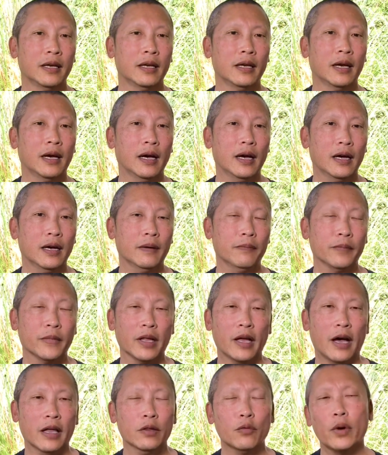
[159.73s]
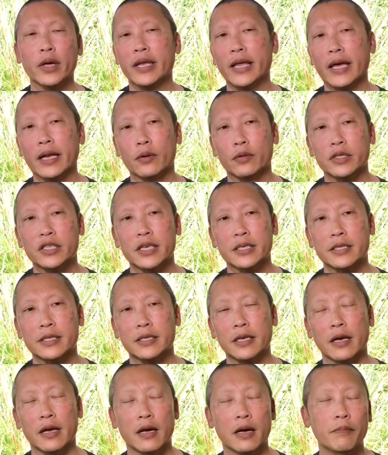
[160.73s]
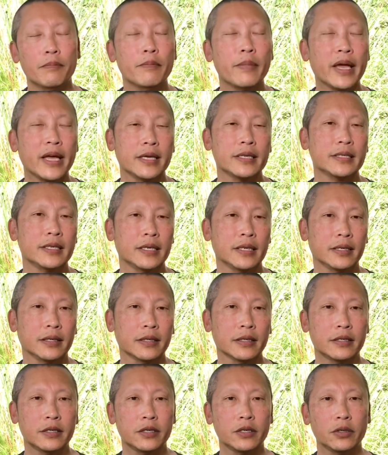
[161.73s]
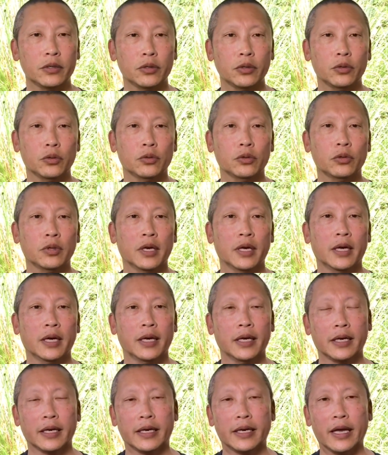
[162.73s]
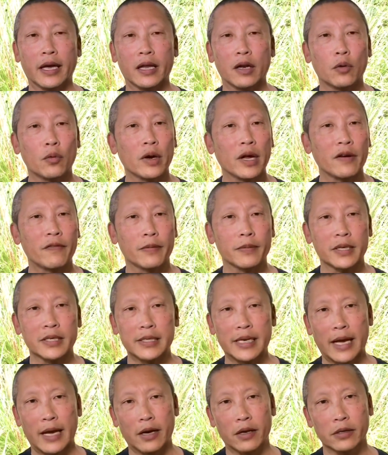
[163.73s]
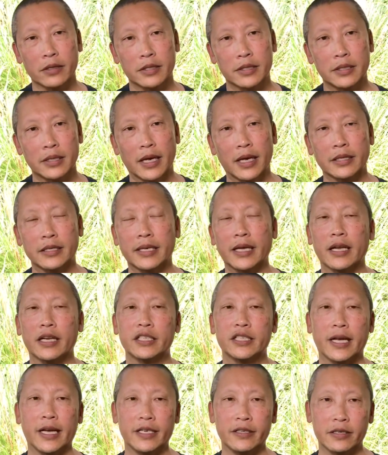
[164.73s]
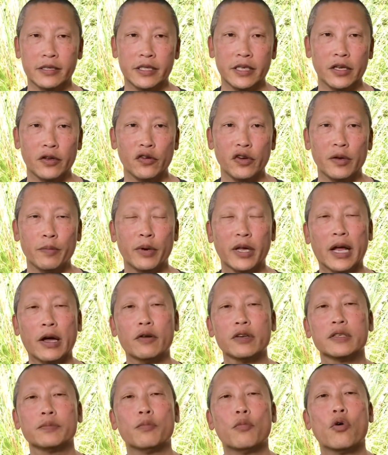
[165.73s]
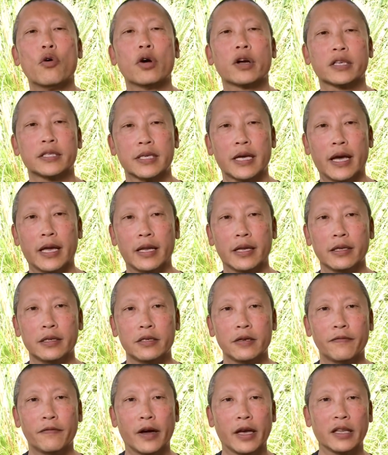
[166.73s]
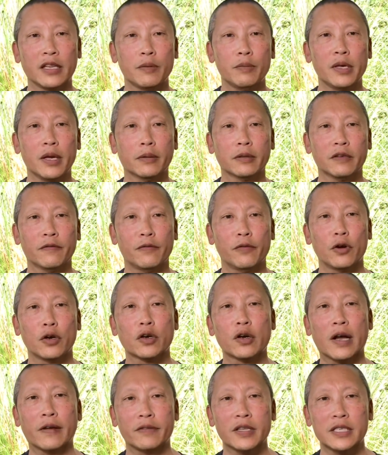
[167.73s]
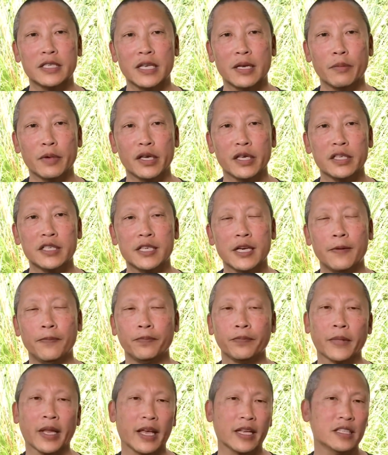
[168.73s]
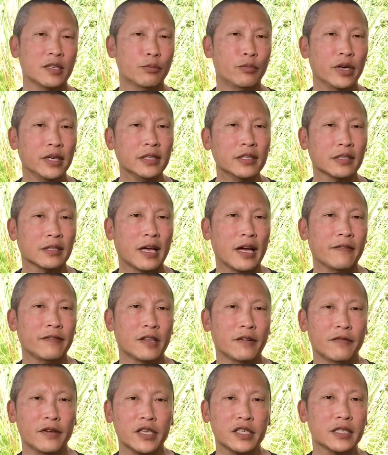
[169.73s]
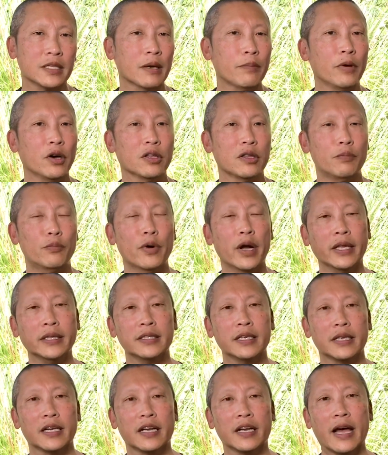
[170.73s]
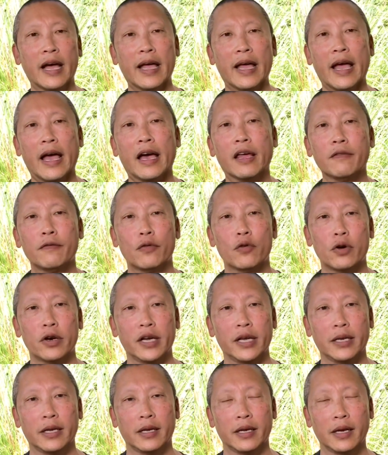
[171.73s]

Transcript: On the one hand, it was just amazing to get away from this house and to get a change of scenery, but I was more excited to finally be able to photograph this image and to bring to life the vision that both Brendan and I had for it.